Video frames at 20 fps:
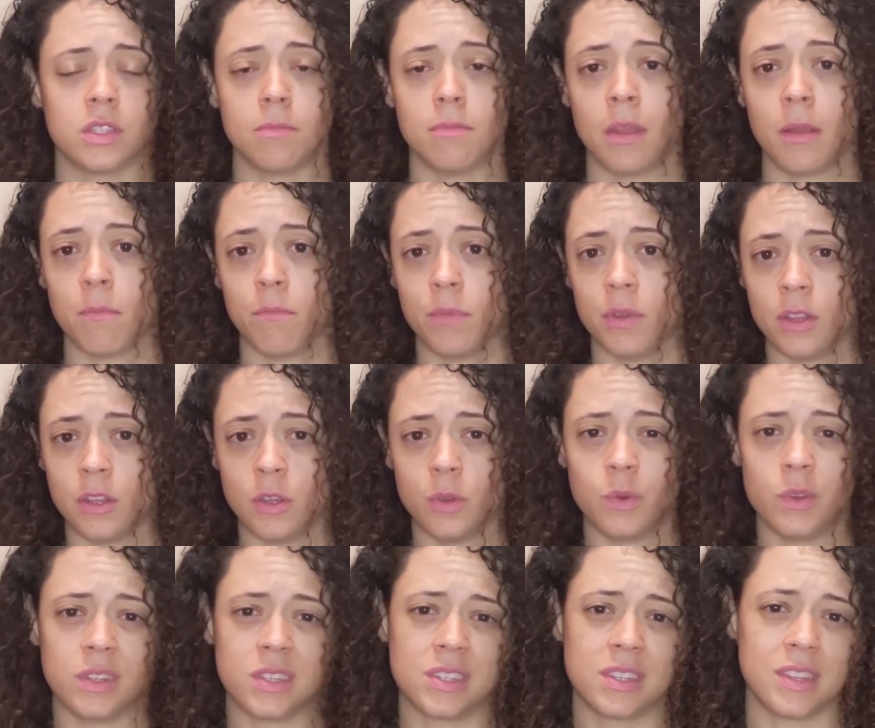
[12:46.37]
some
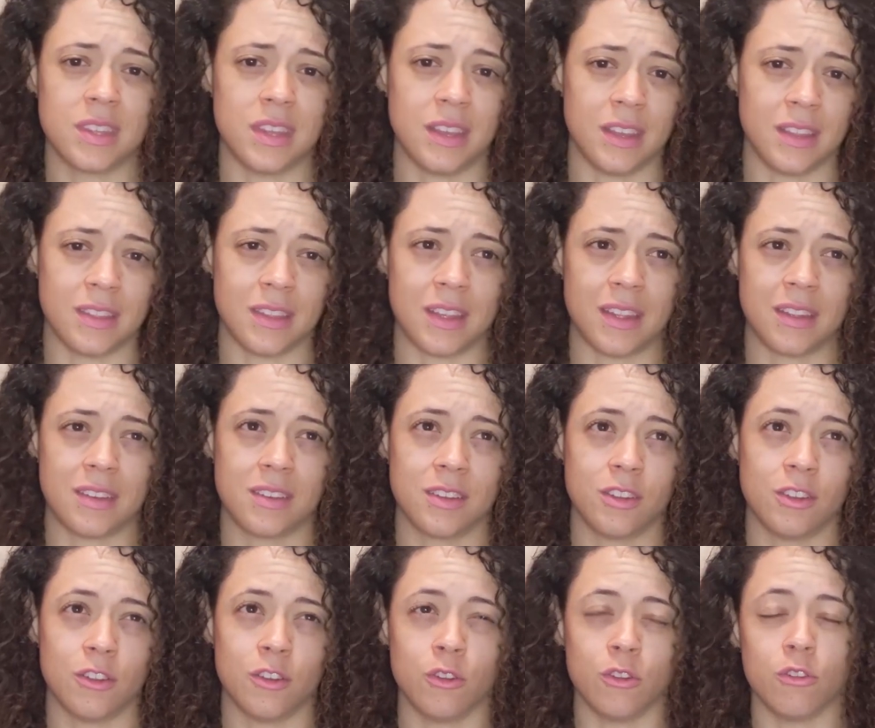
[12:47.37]
ambiguous thing that
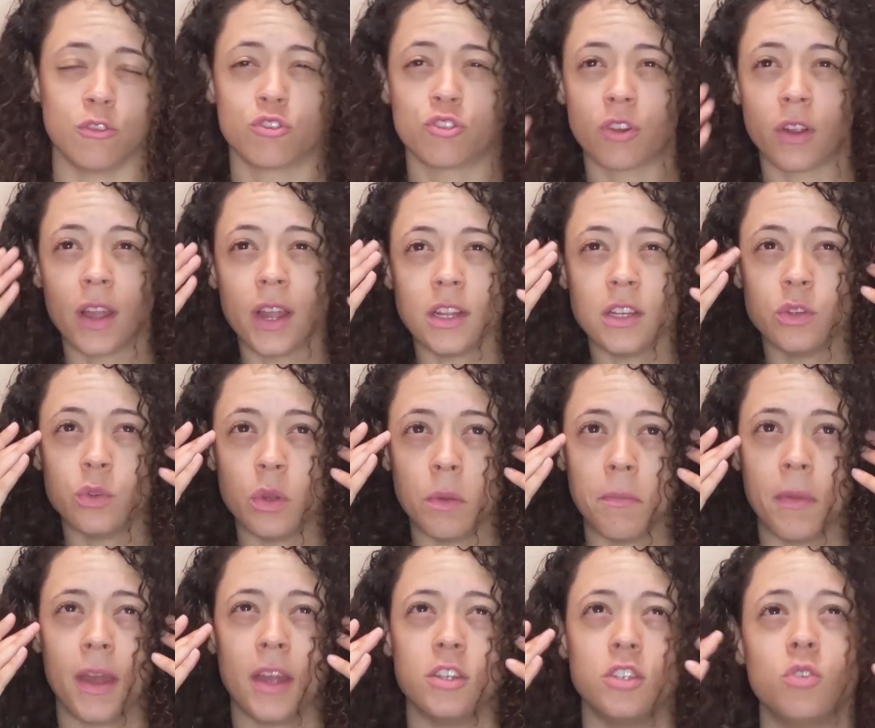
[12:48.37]
you're trying
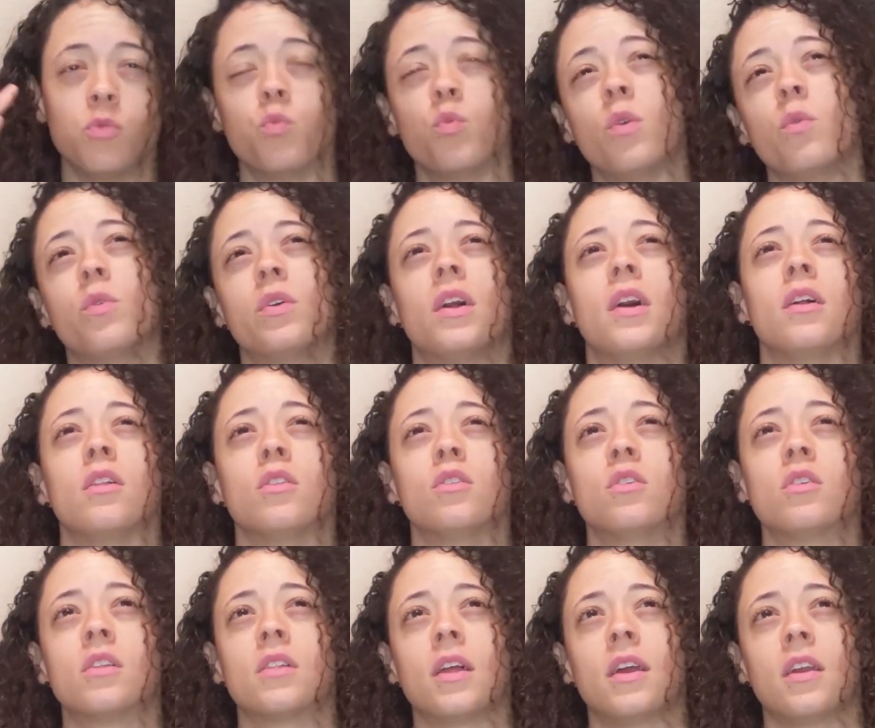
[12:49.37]
to imagine what would I
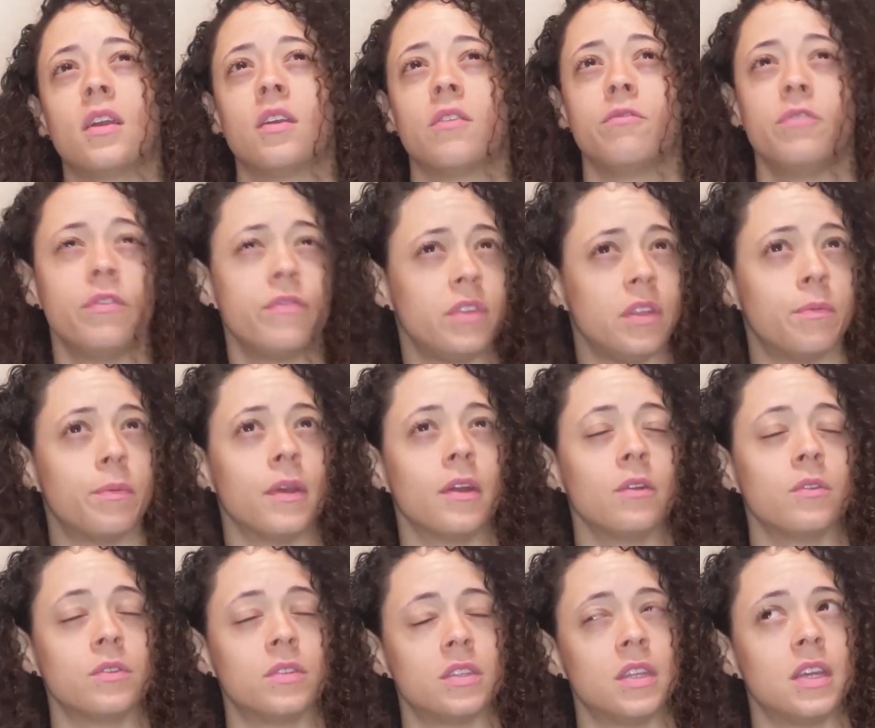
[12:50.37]
look like 50
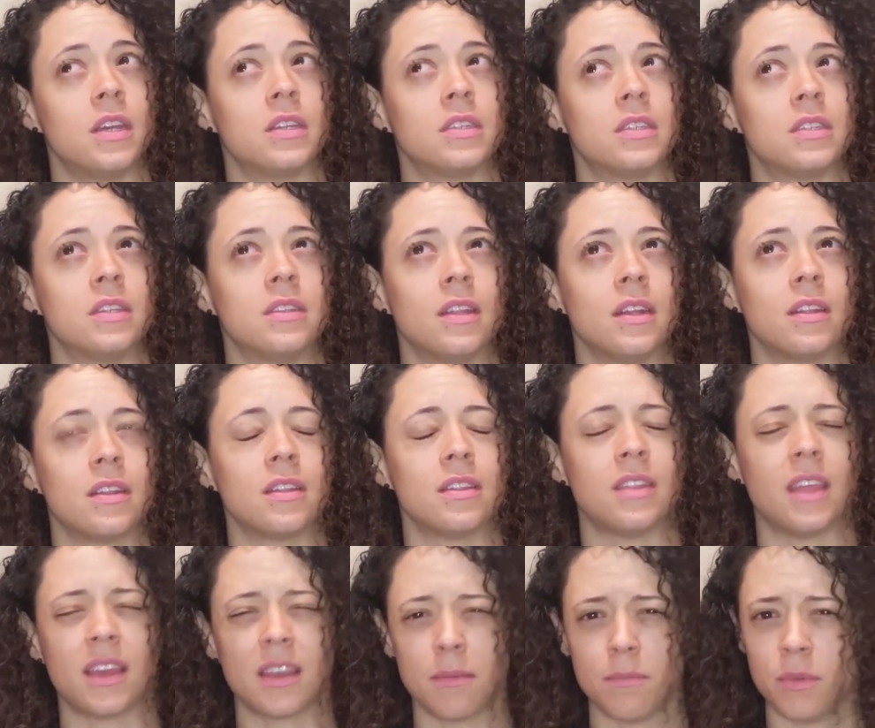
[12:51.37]
pounds less, and
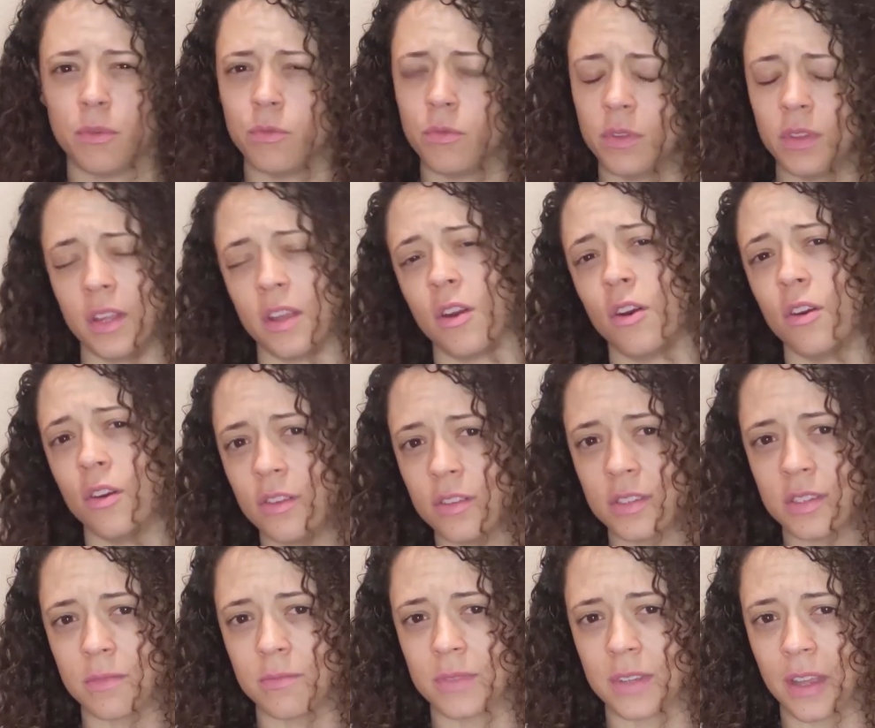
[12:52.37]
that can be really
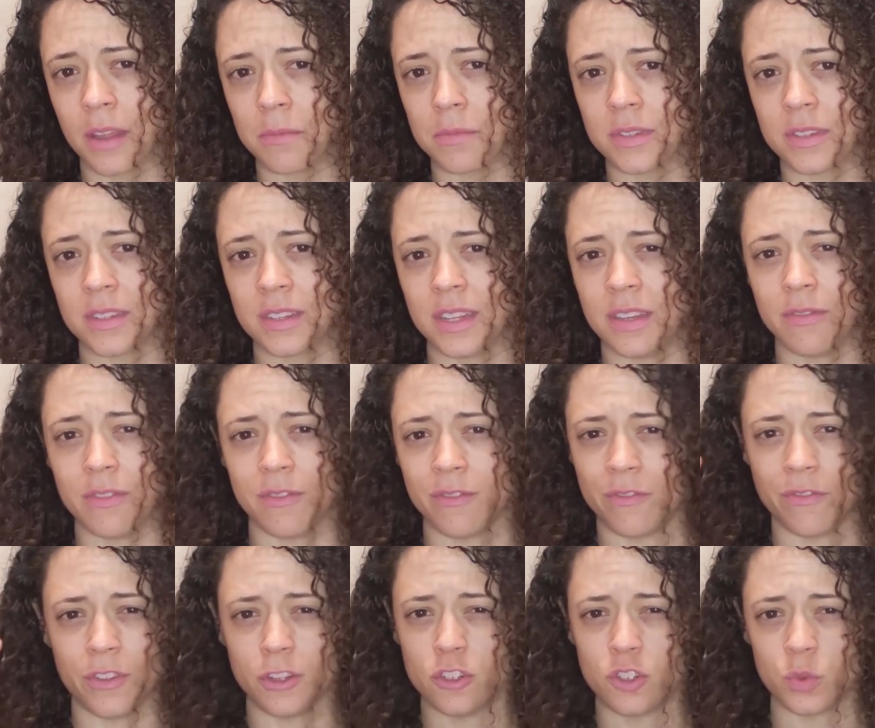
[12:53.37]
hard sometimes to
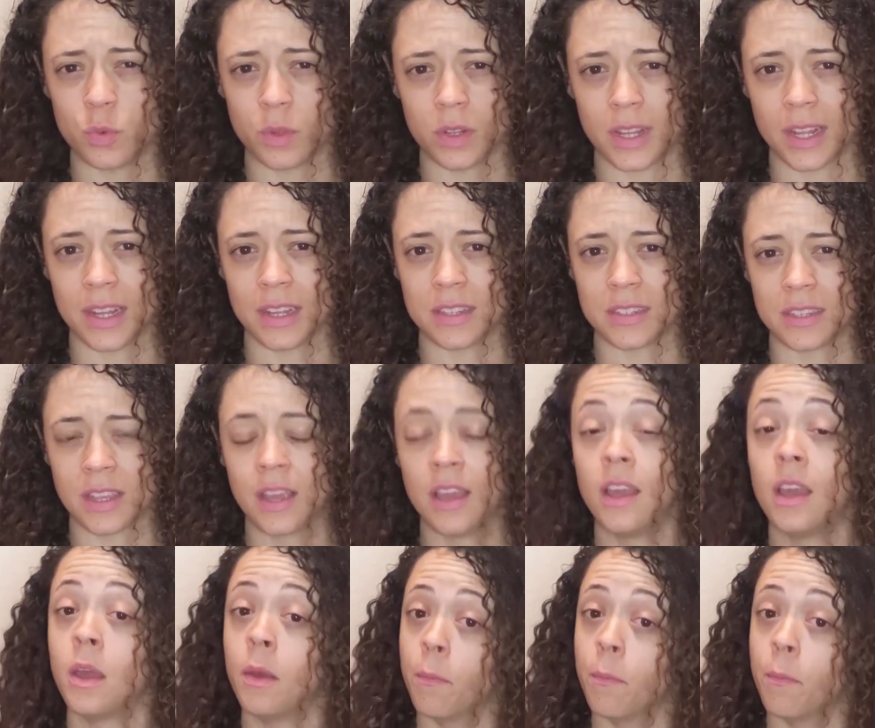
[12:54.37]
even visualize.